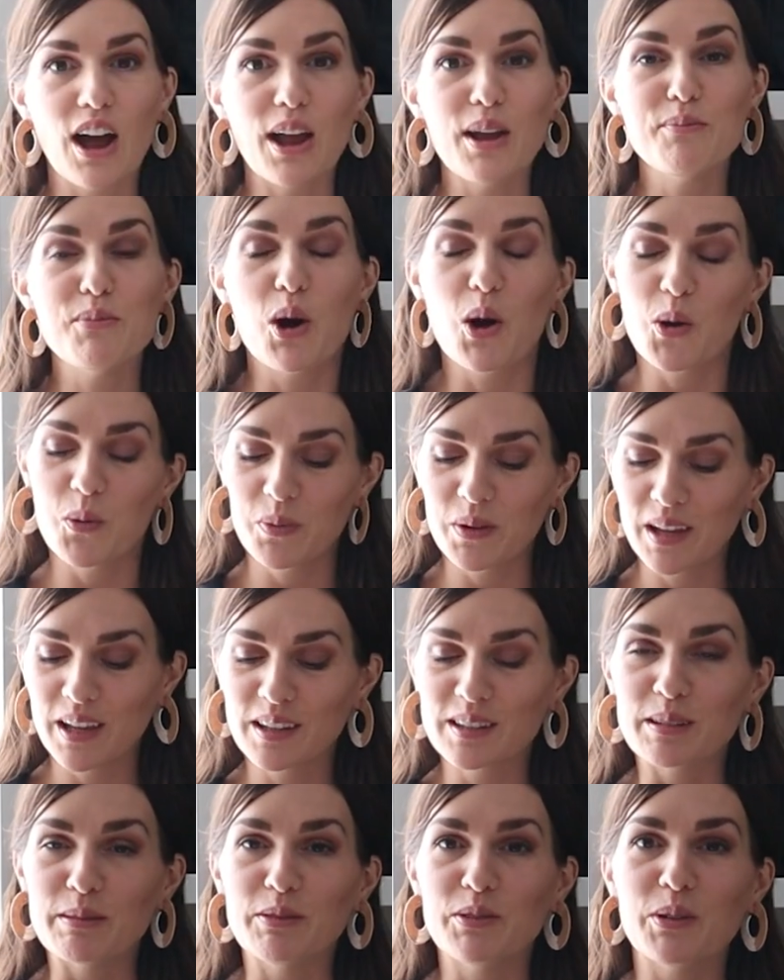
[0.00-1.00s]
I'm
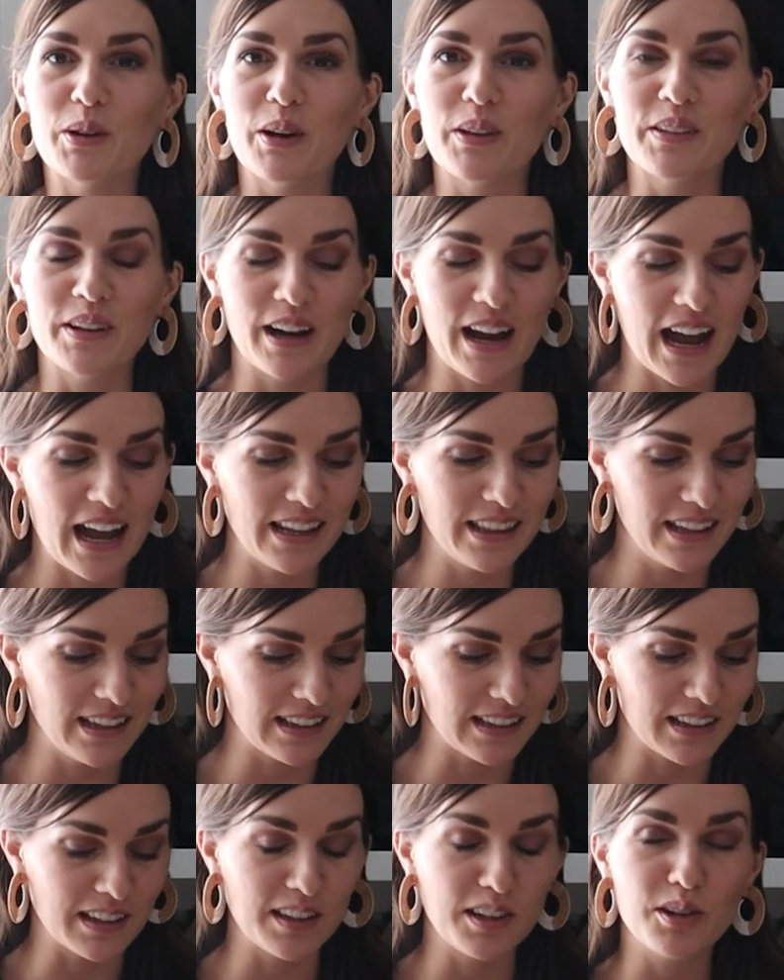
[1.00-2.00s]
hoping some of you out there had
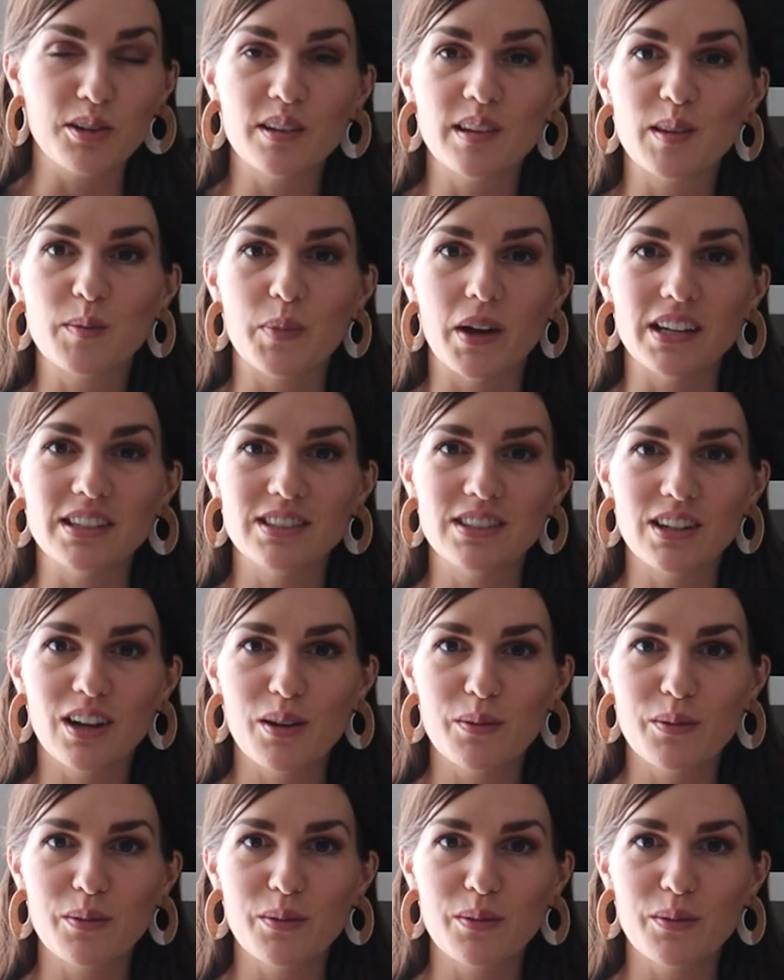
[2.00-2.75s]
these littlest pet